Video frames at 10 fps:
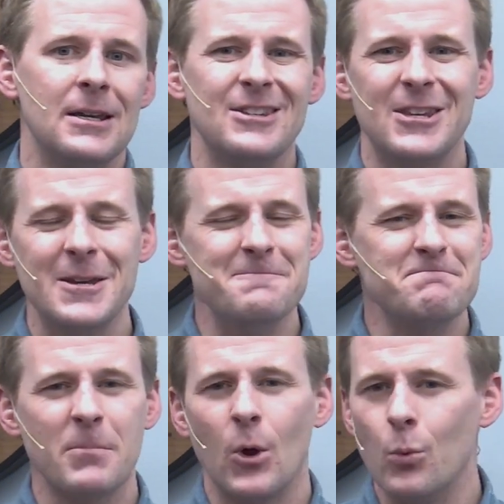You see,
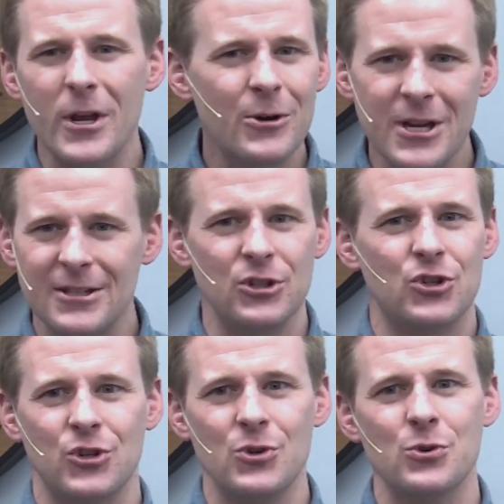we don't get to
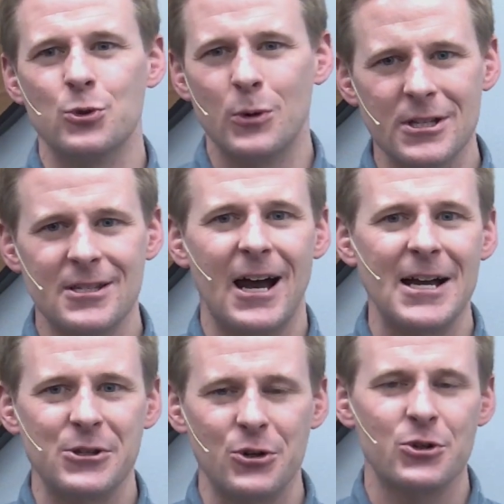choose what
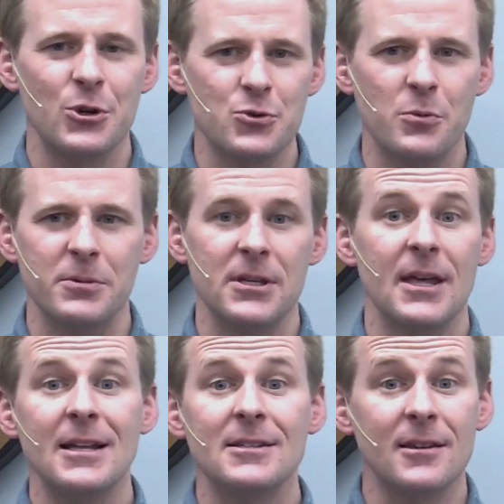size our church will be.
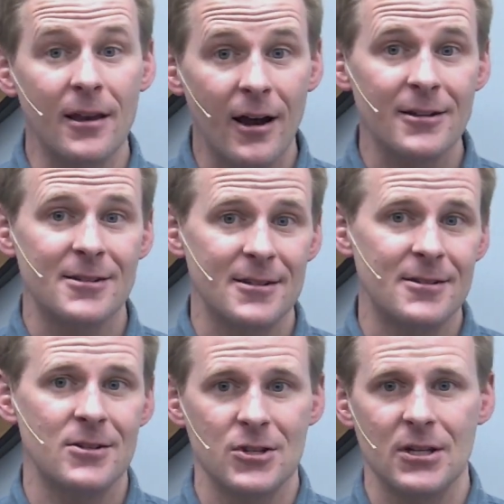That's God's
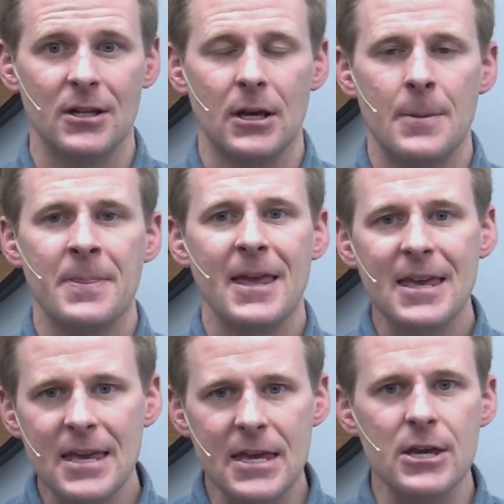decision.
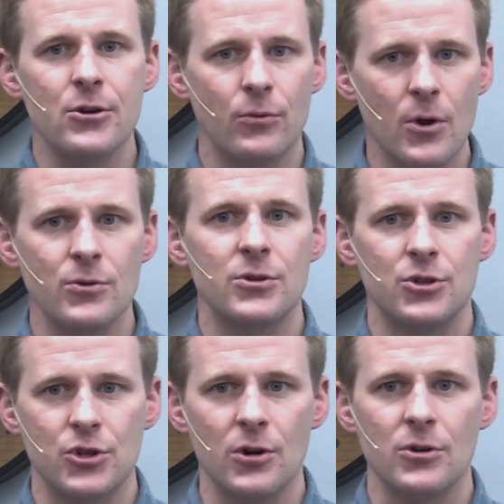He grows the
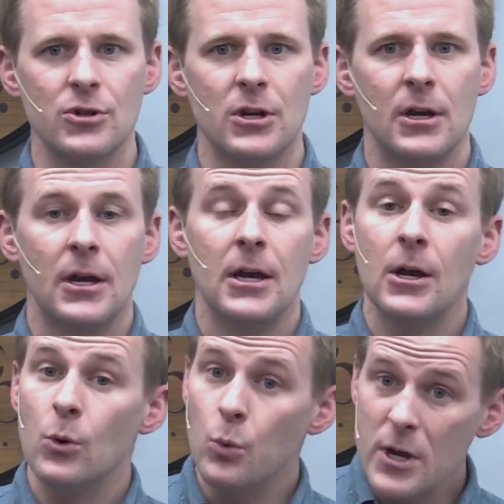church.
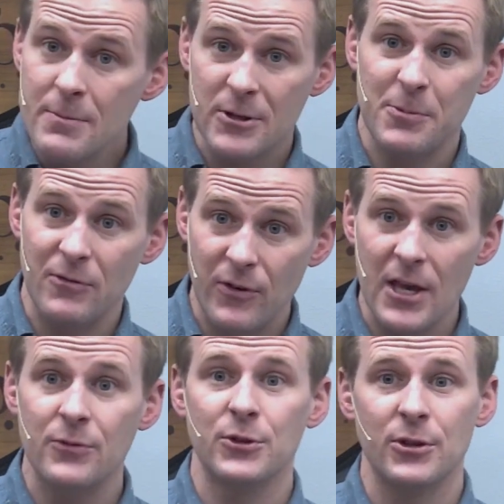We must be
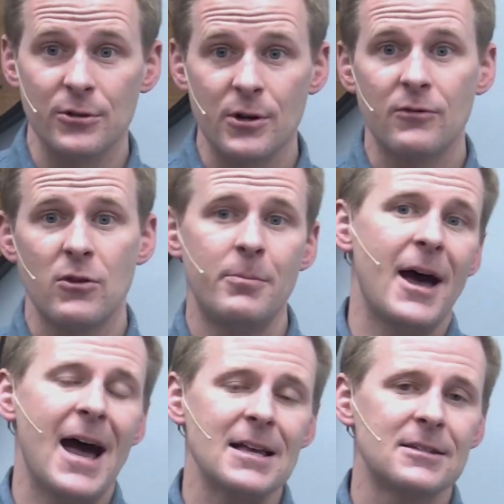faithful to learn from the
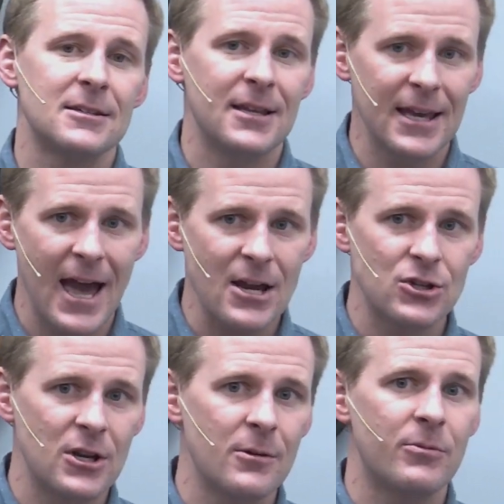past, take
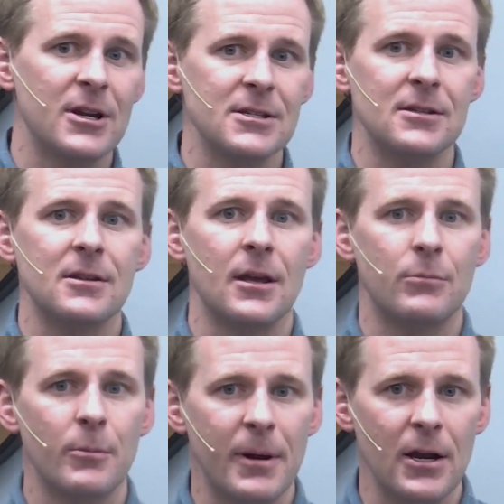action in the present, and
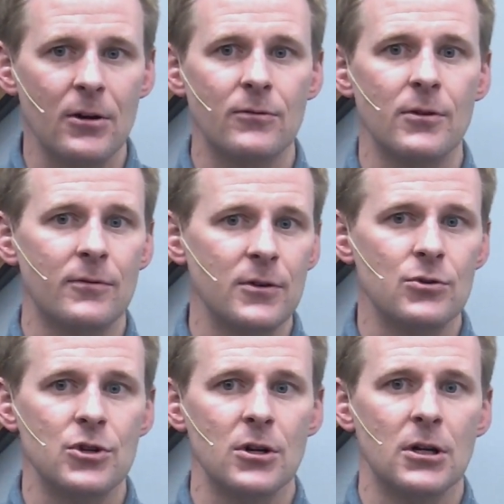prepare for the
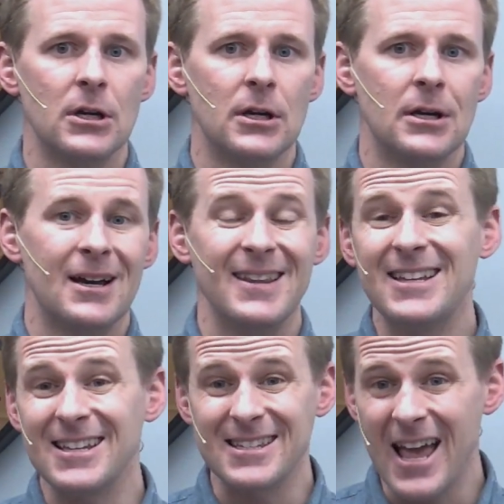future. And
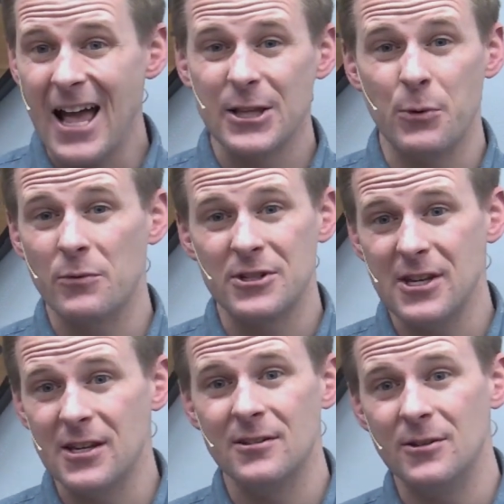that's exactly what we're
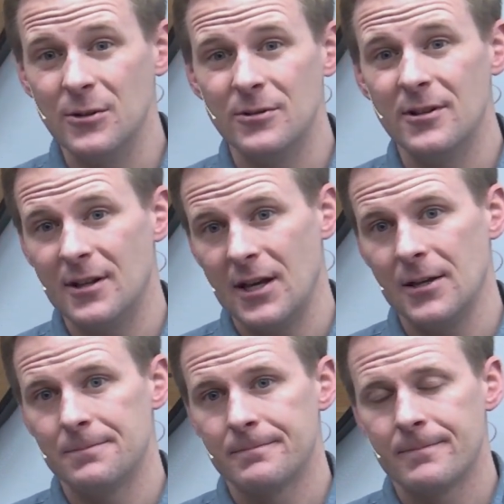seeking to do today.